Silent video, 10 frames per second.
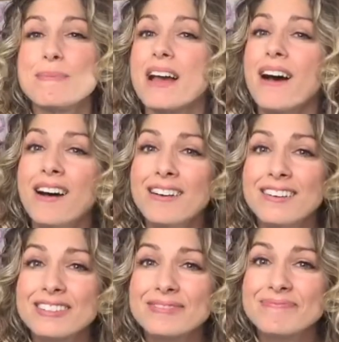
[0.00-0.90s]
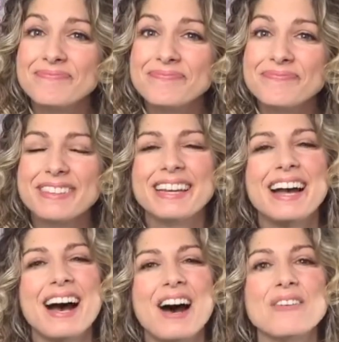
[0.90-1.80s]
a hug?
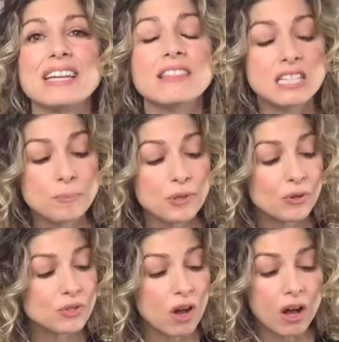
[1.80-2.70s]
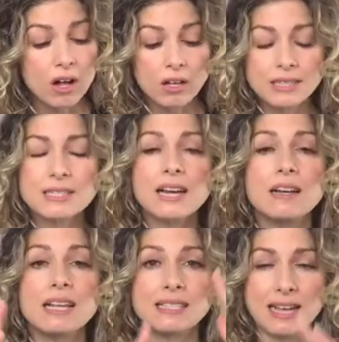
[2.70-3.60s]
All right, let's put those all
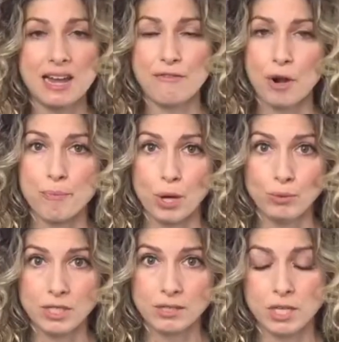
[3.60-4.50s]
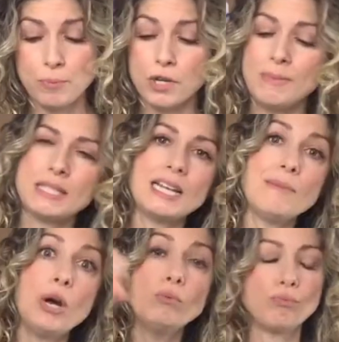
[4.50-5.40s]
inside of our boat. Can you put them inside the boat?